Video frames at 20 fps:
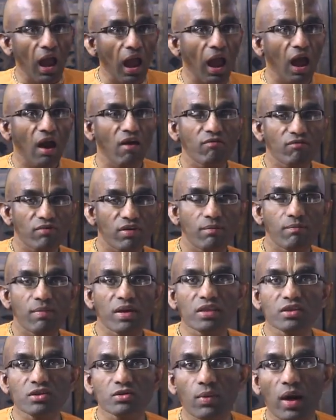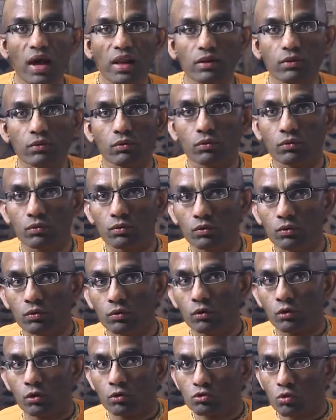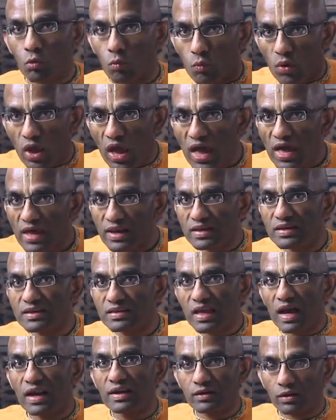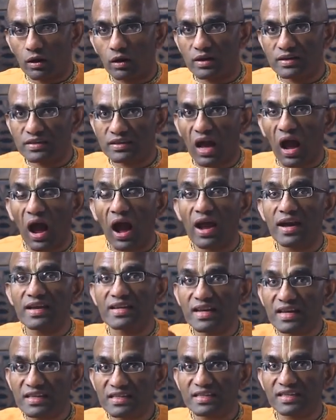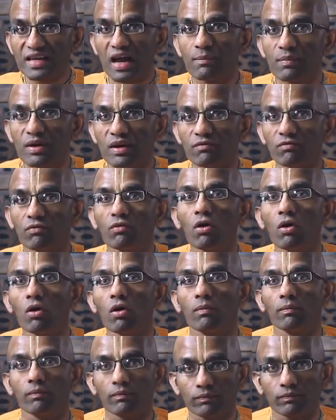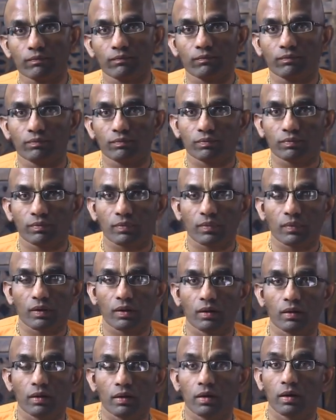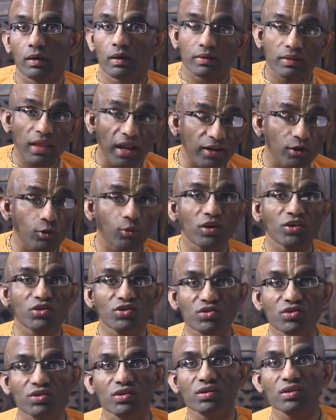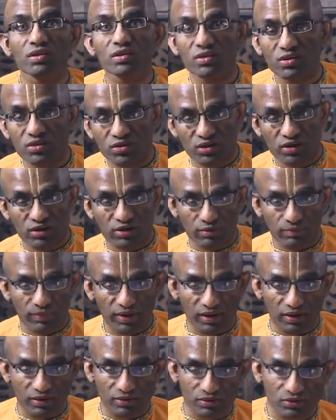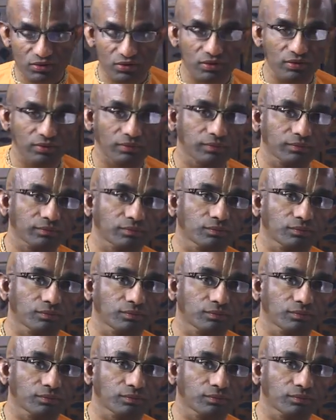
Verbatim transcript: have immense value. So, where is that I-ness coming from? That question still remains.